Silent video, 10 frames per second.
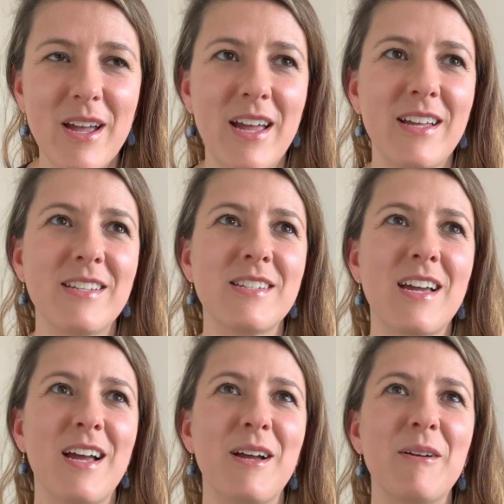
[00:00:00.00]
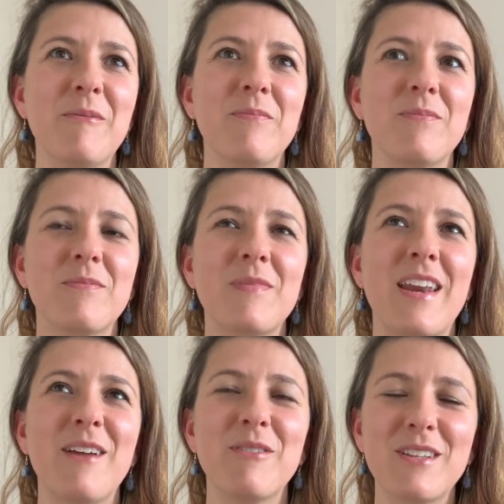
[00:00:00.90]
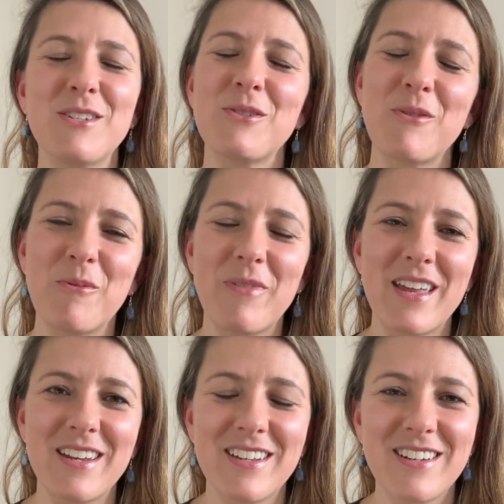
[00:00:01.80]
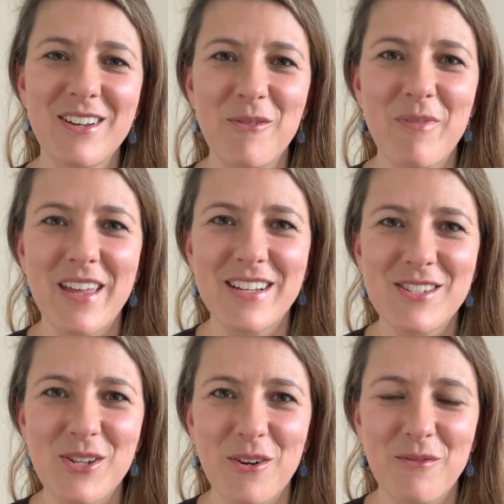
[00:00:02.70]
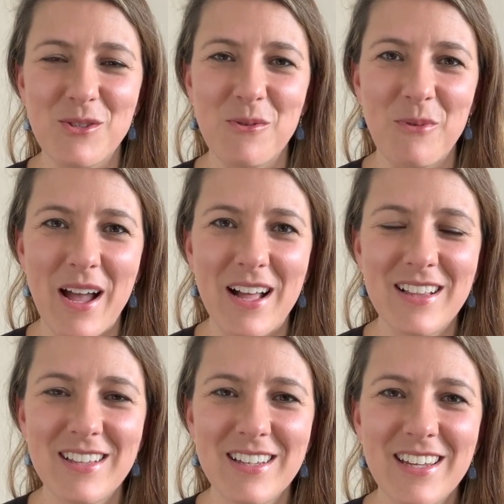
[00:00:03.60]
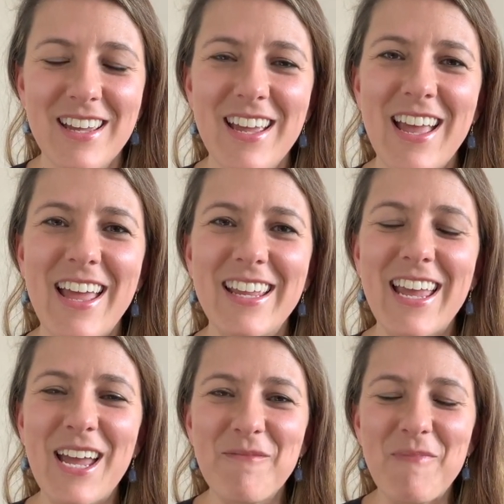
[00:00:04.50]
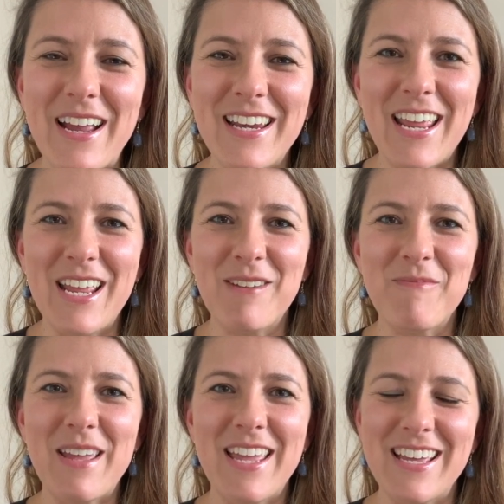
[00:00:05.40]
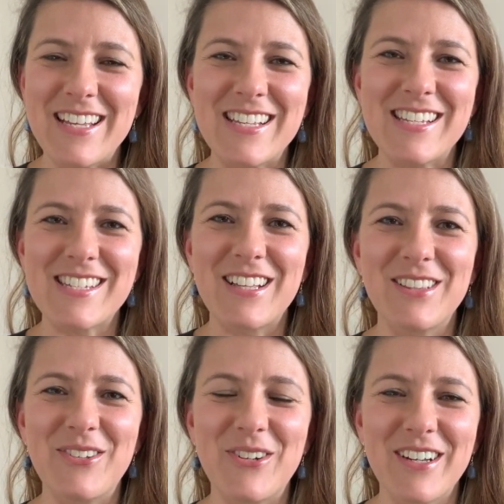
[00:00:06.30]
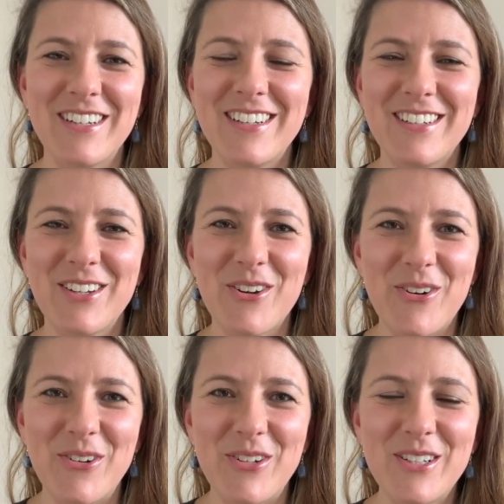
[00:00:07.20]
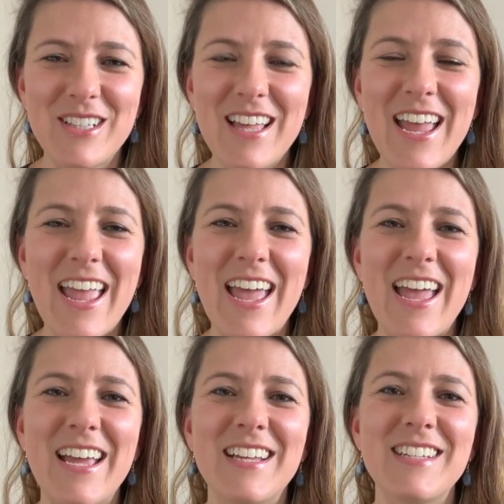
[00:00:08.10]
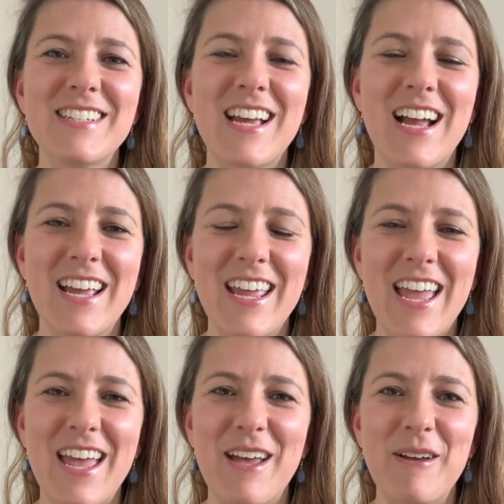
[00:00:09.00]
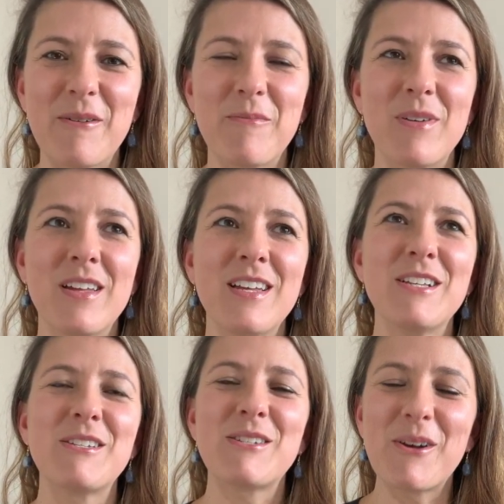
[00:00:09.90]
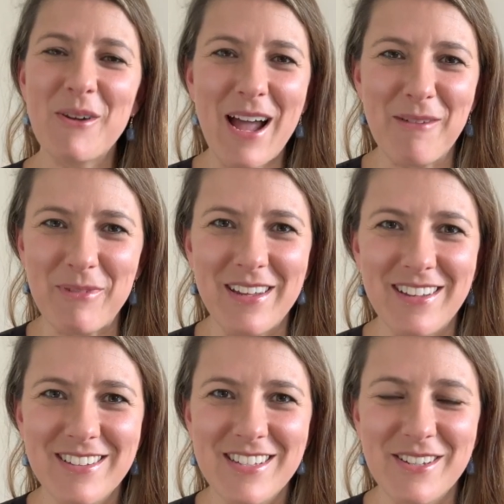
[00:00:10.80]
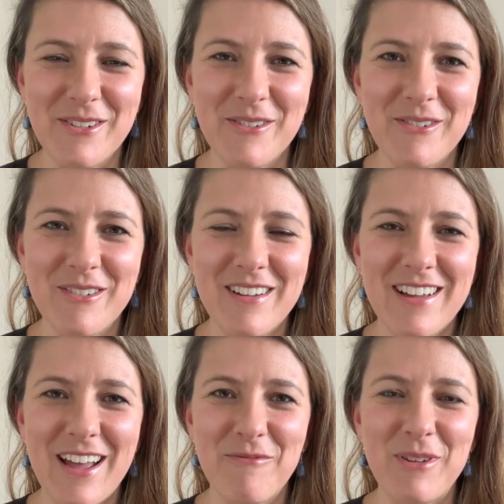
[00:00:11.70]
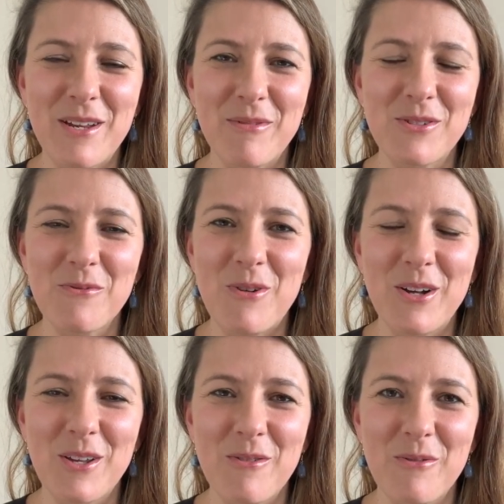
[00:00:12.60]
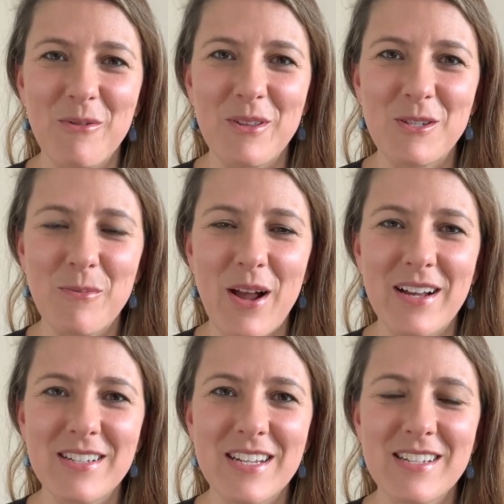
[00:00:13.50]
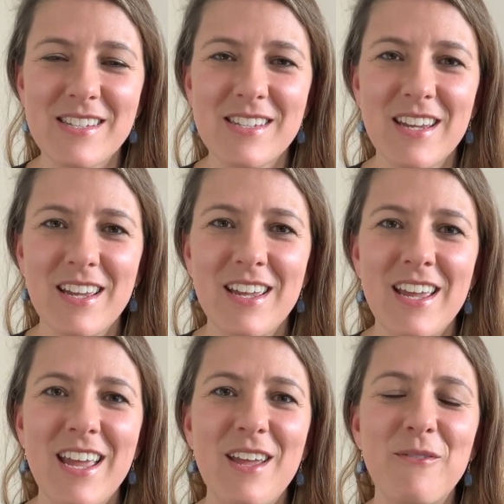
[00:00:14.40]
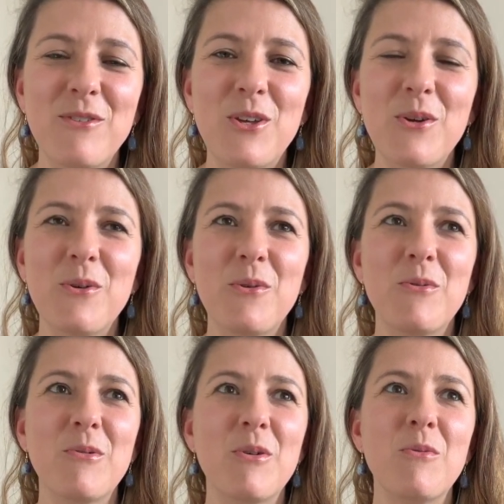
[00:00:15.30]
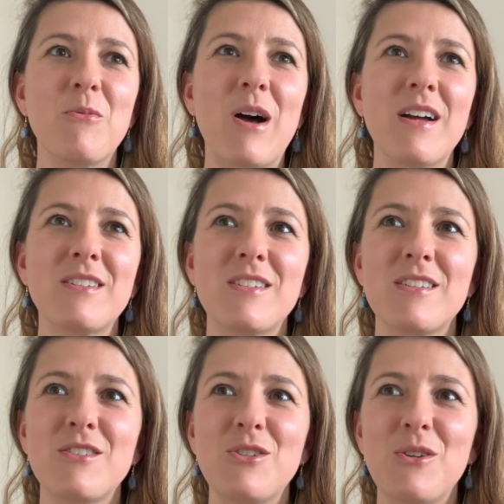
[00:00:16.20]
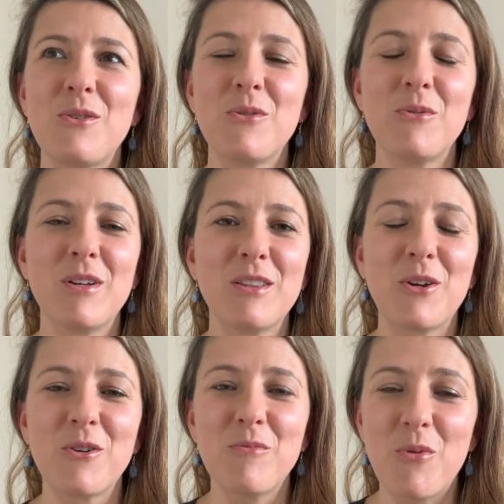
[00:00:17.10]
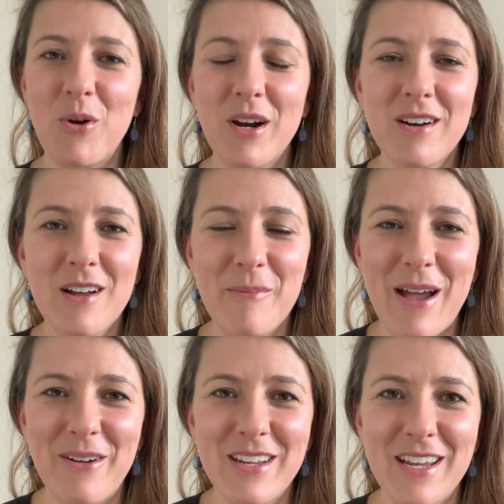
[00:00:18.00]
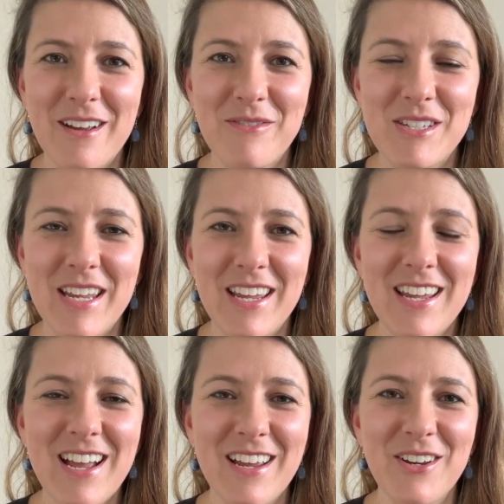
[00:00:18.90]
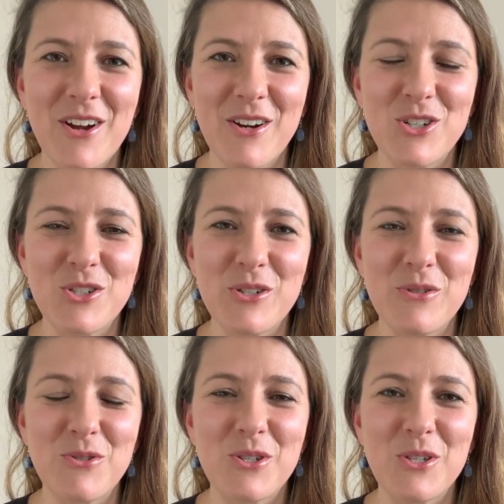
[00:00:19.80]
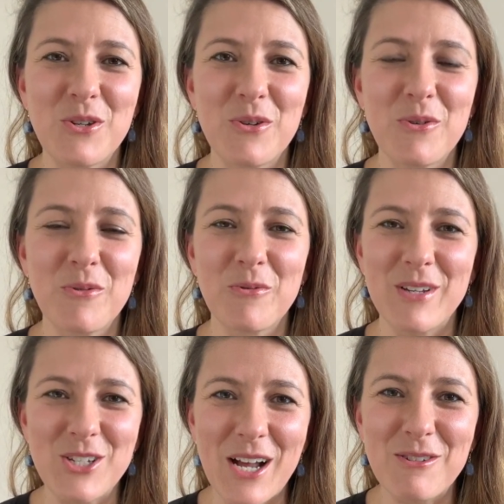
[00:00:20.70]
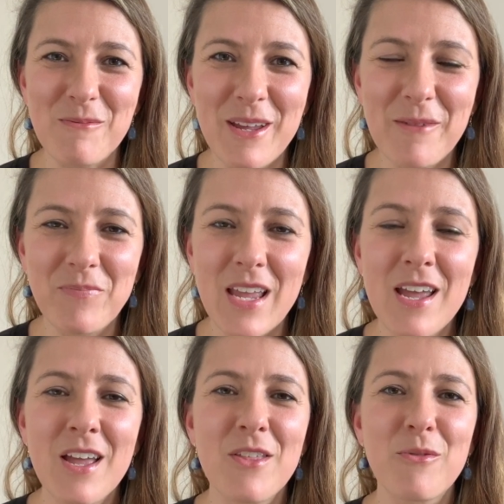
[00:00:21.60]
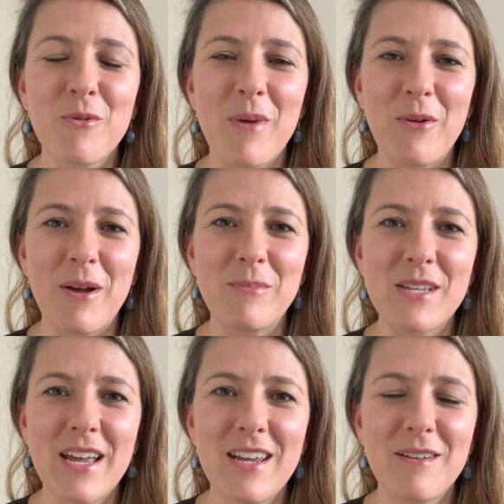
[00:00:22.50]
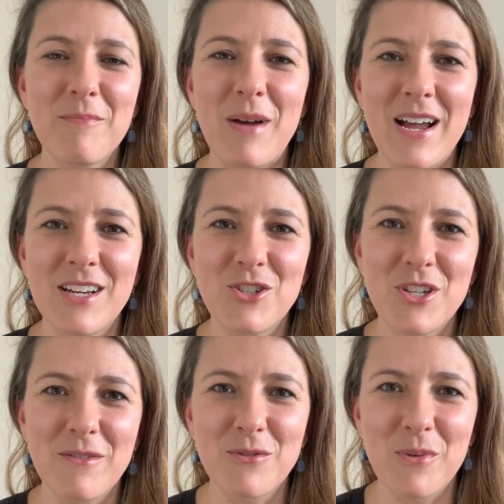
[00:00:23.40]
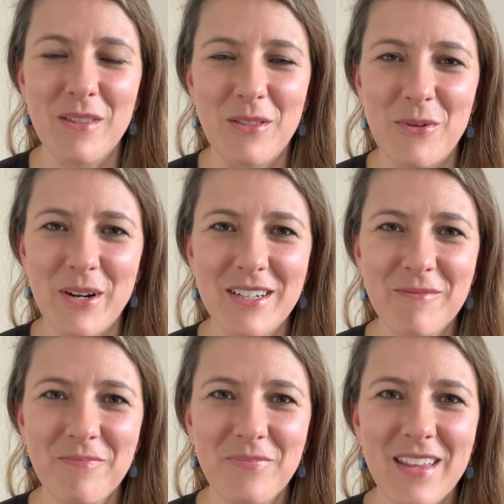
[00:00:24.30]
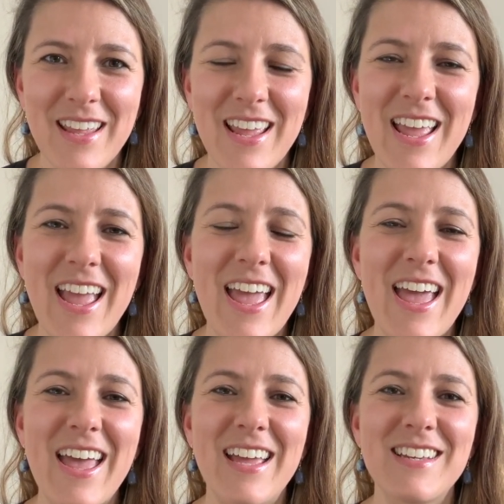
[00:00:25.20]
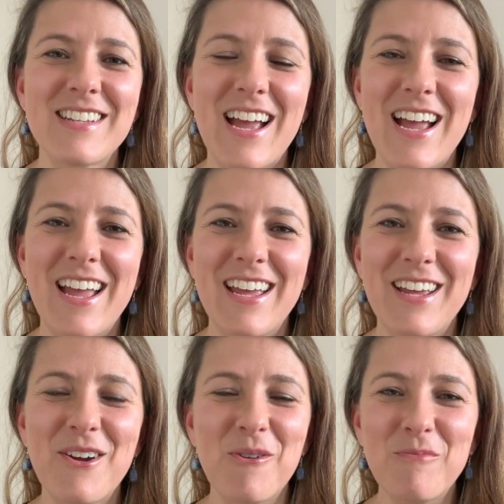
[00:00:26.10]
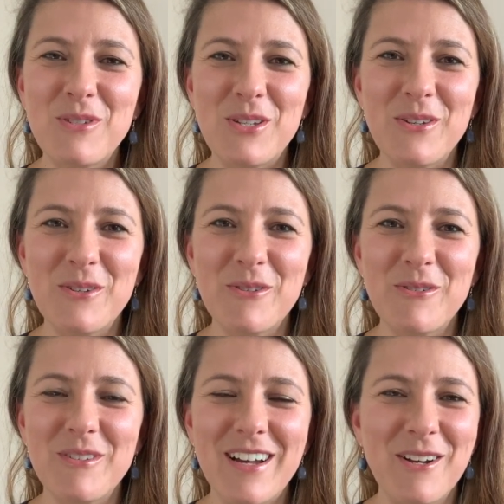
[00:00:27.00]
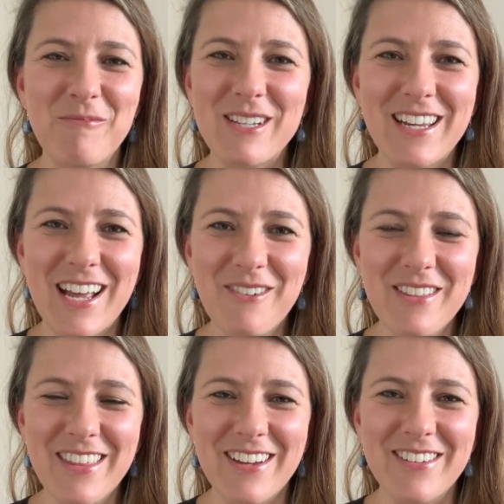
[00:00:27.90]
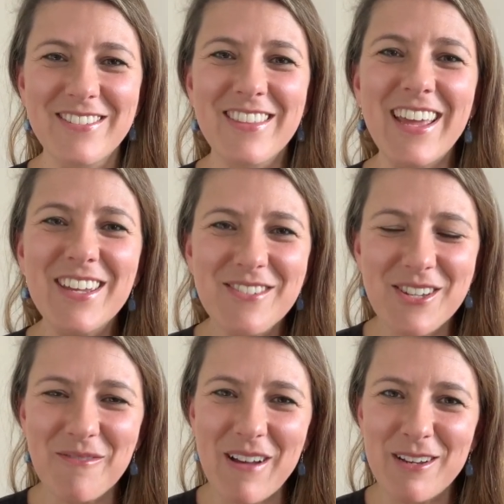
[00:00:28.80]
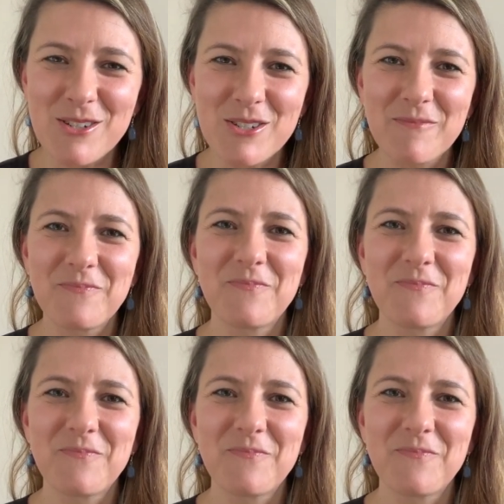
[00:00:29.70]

And I really do hope that it serves you well. And again, name is Lauren Nicole, and I am so happy to have been able to walk you through this practice. If you want to learn more about EFT, I encourage you to reach out to me through my website, MindShift with Lauren, and I hope to connect with you. Thank you so much.